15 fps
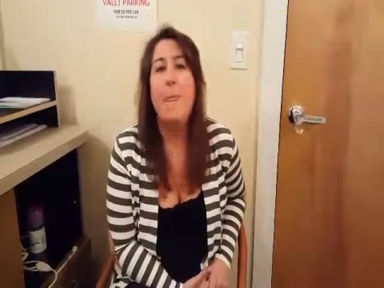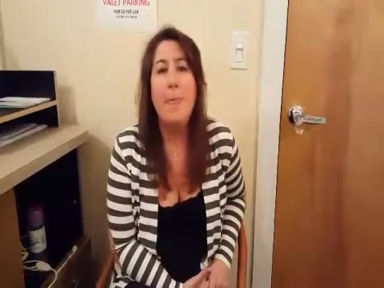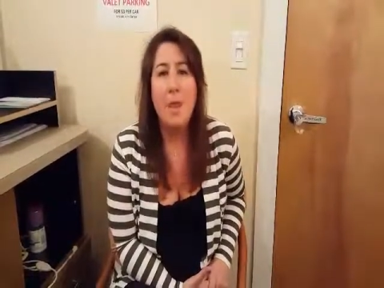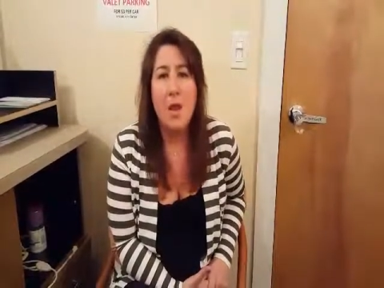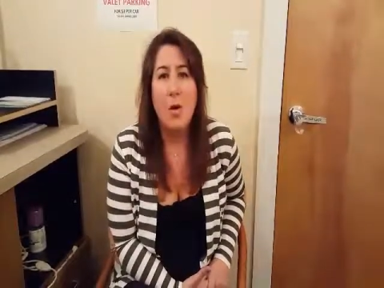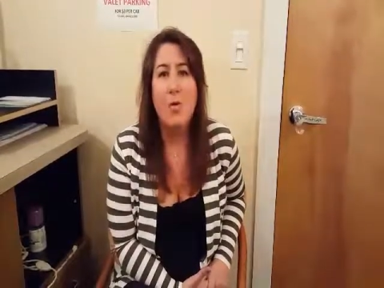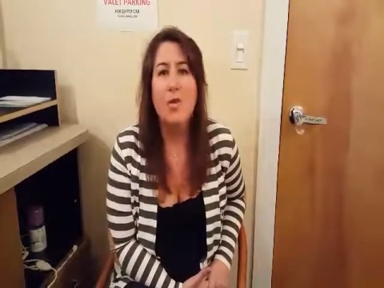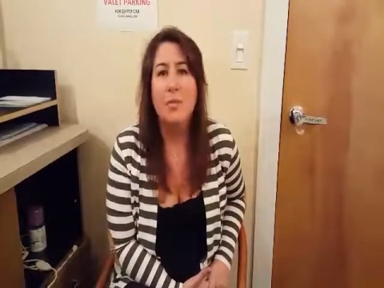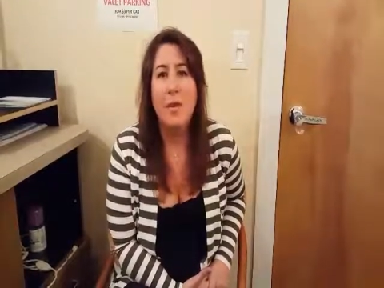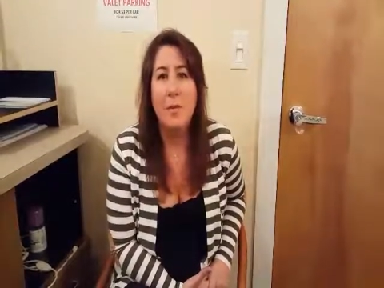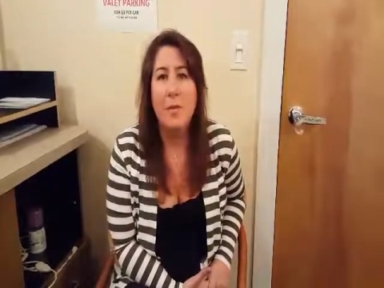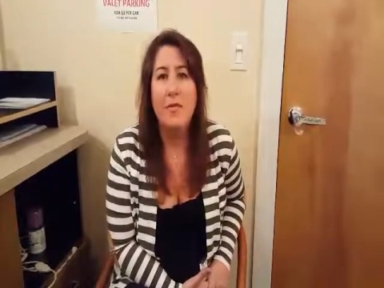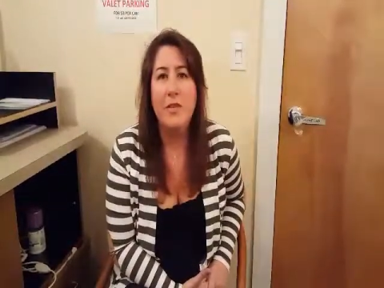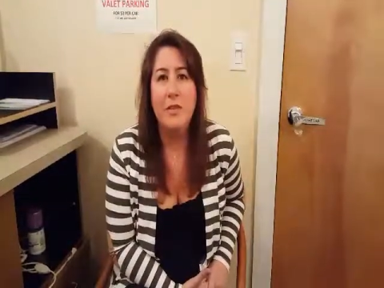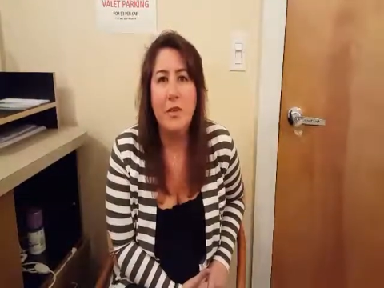And they always made
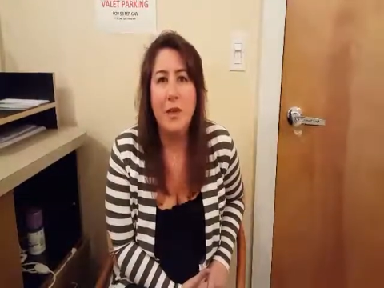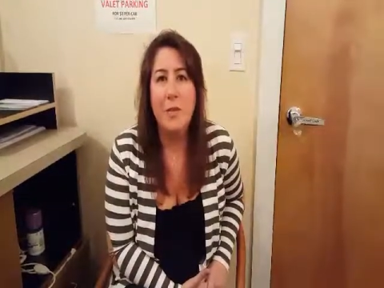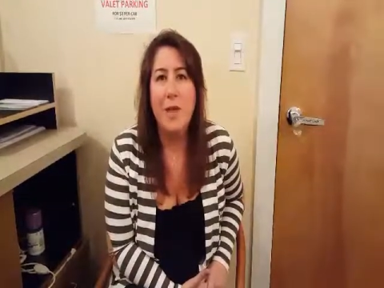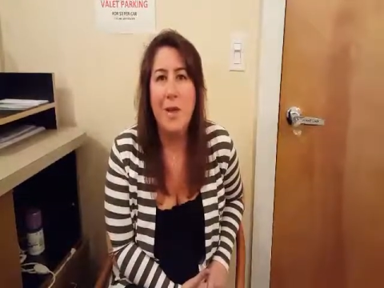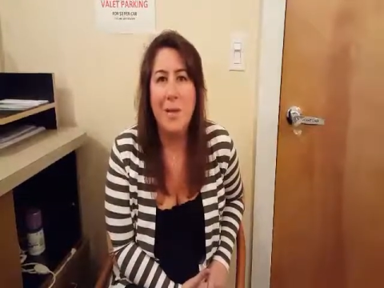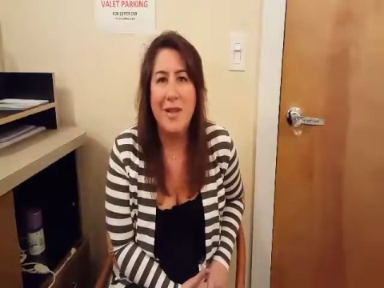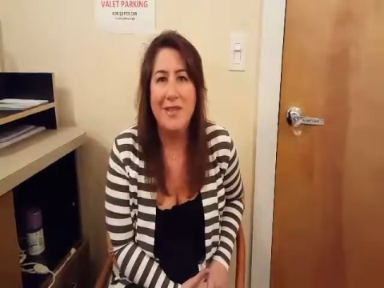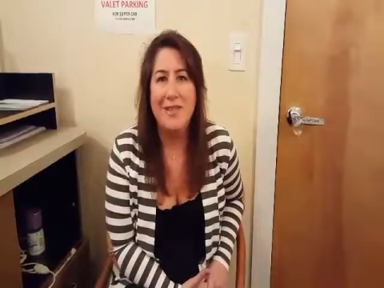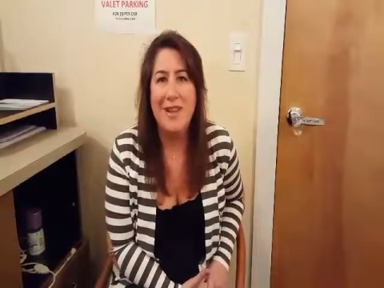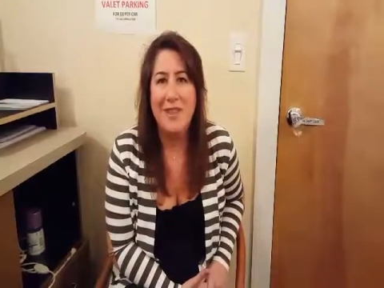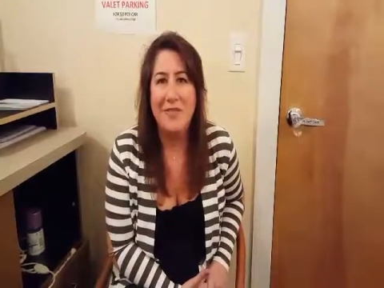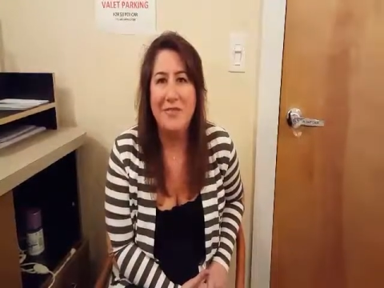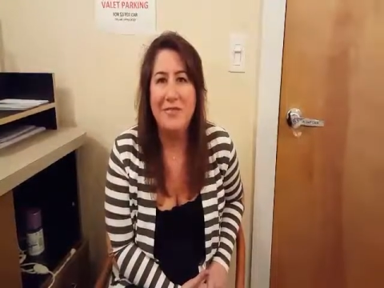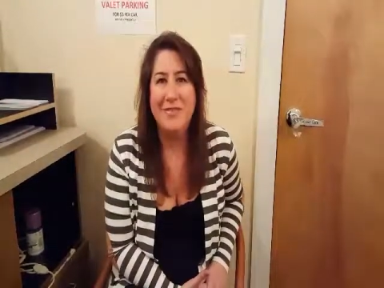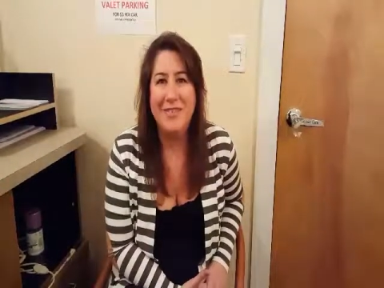me feel good about myself.
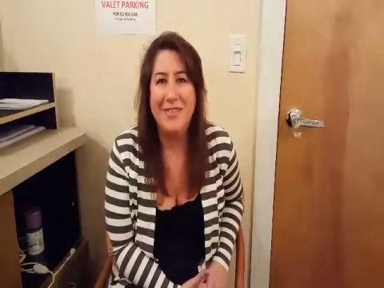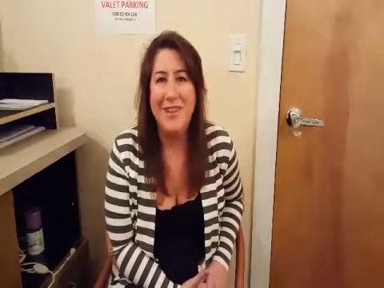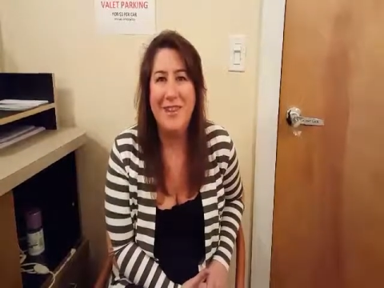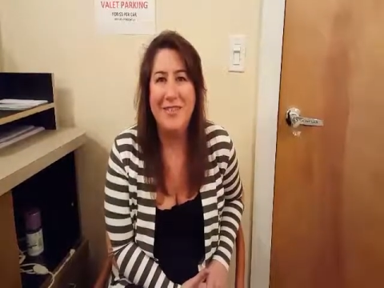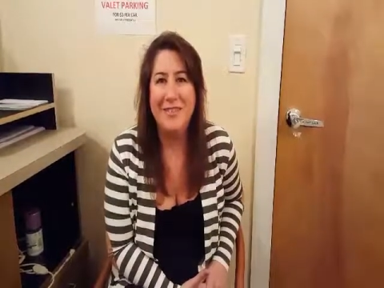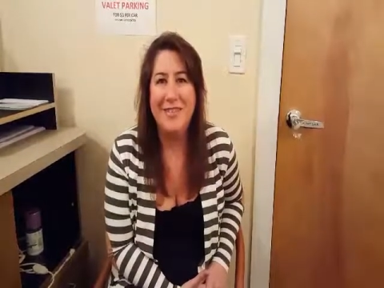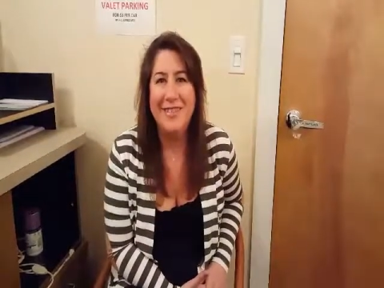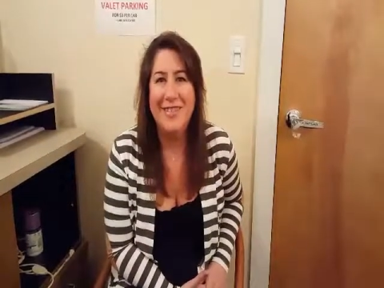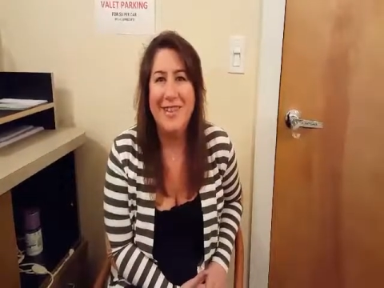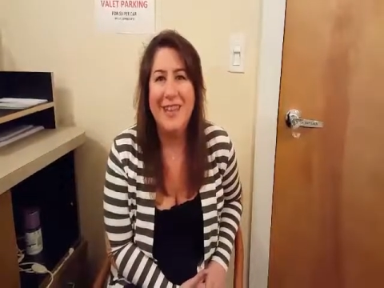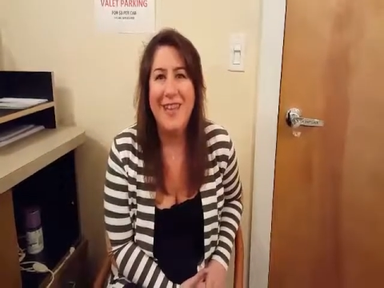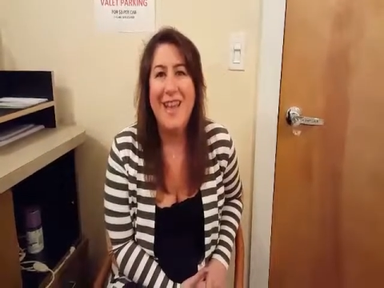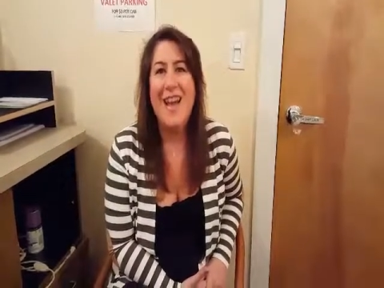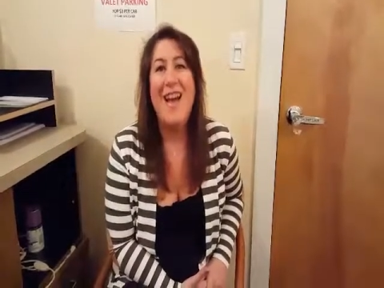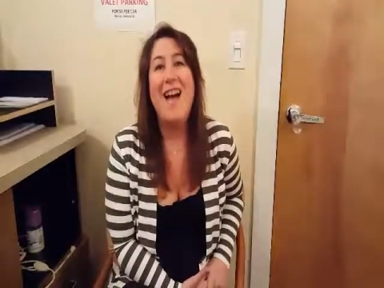
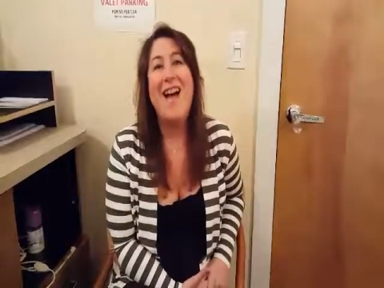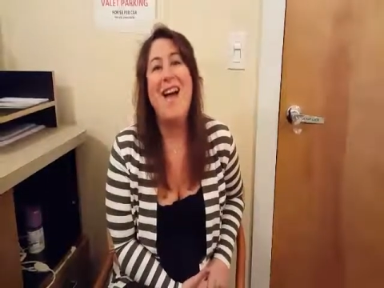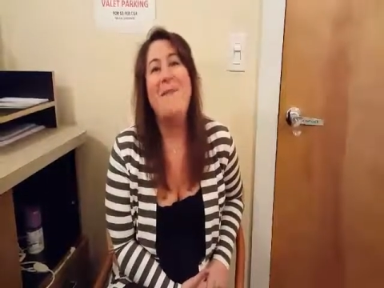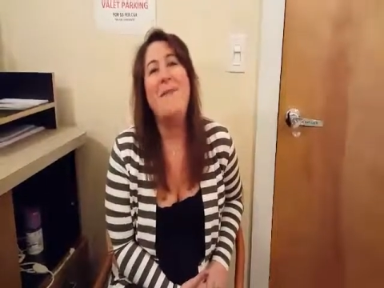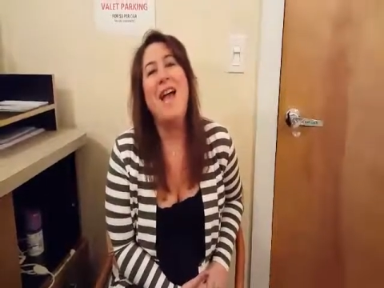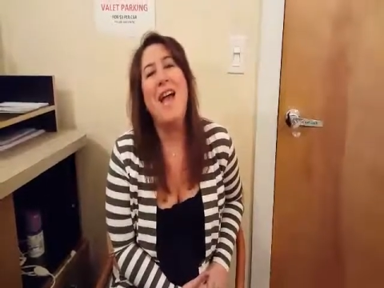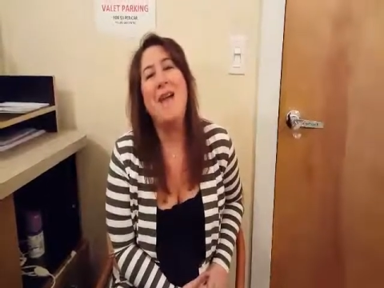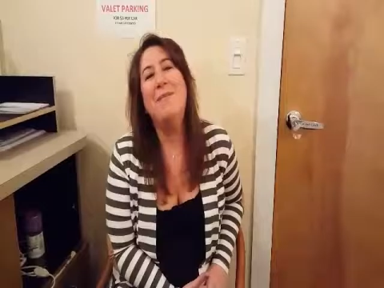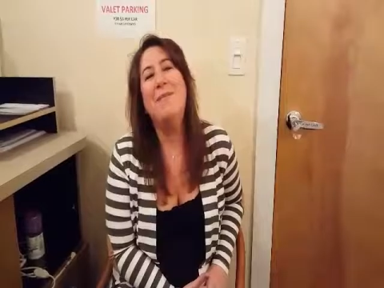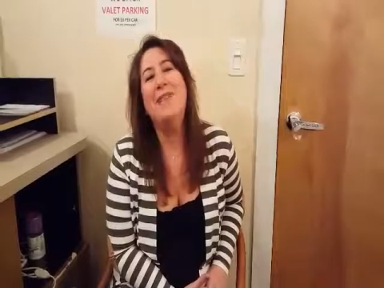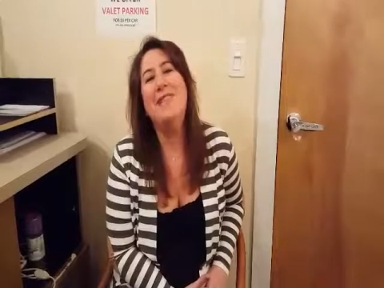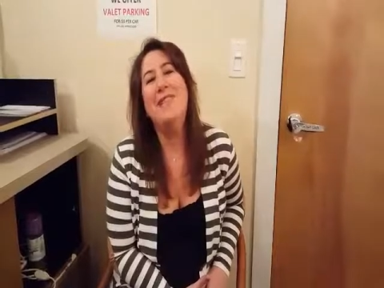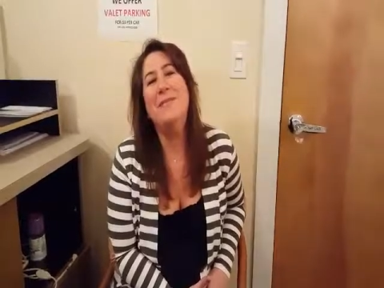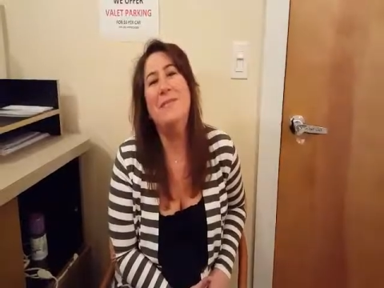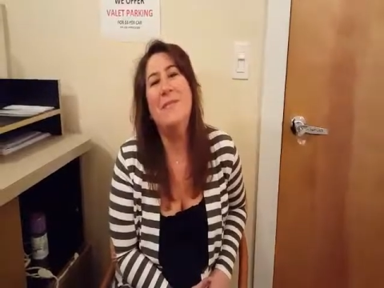So I'm
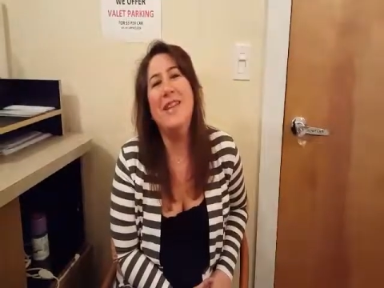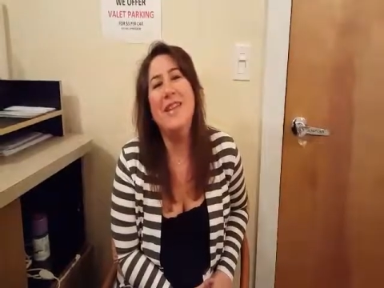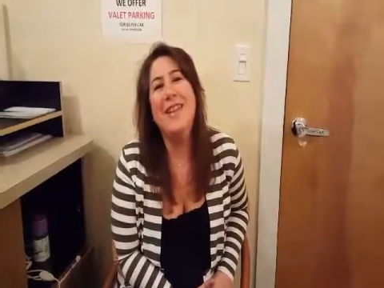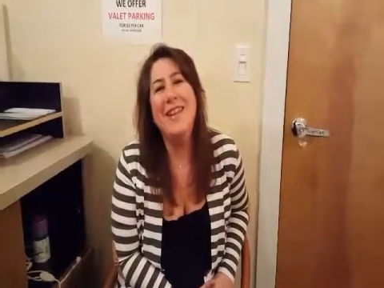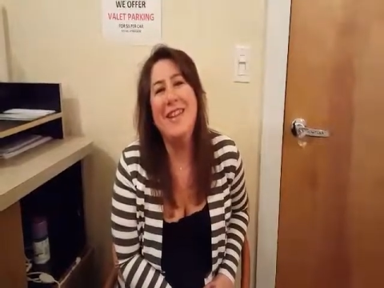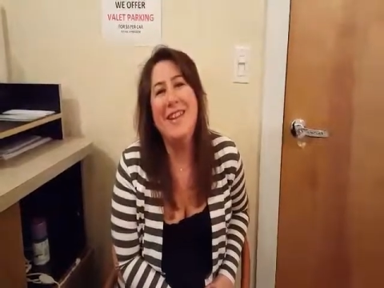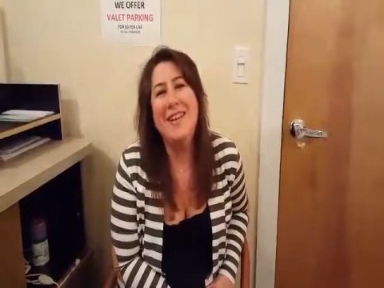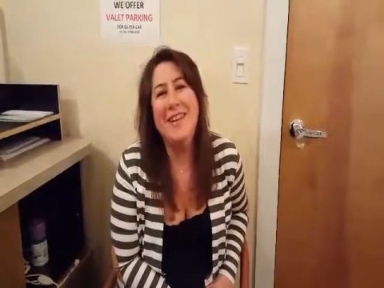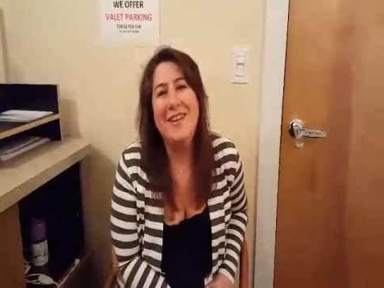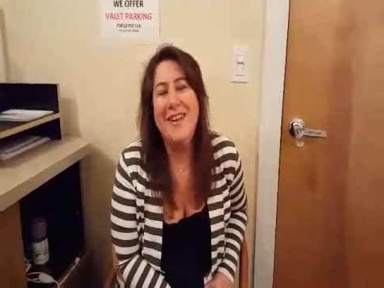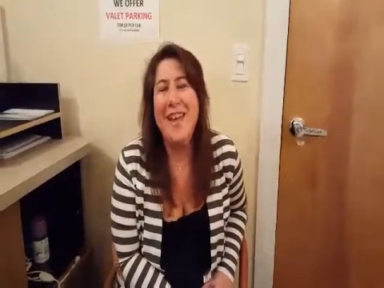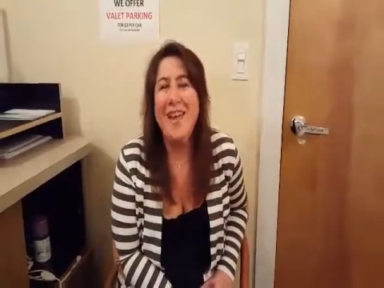happy to be here.